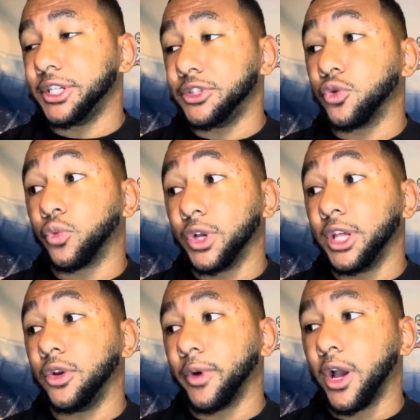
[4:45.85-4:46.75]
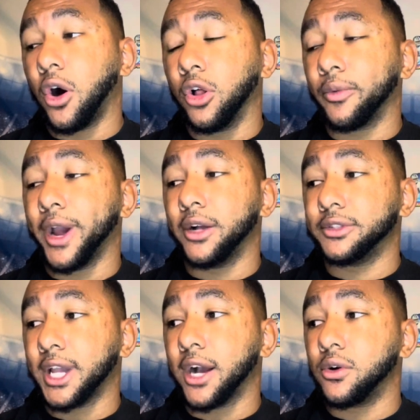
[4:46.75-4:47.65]
He's a really great all-around
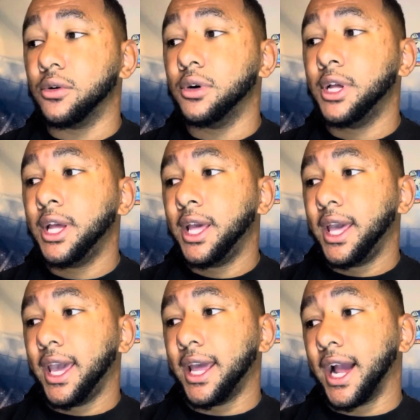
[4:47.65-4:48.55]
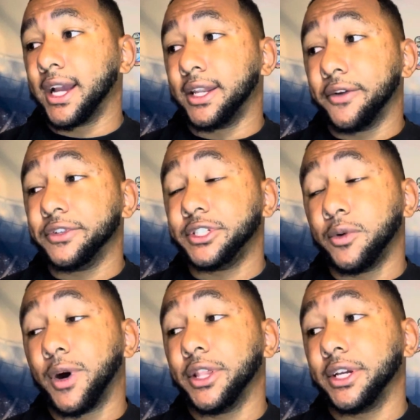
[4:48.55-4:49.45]
tackle, and I can definitely see
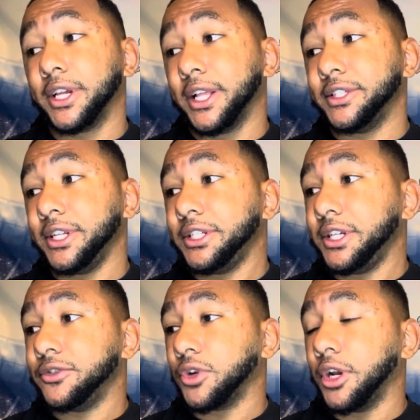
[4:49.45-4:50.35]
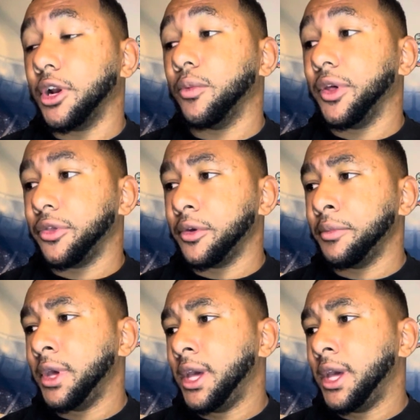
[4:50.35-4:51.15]
why the Kansas City Chiefs traded up with him.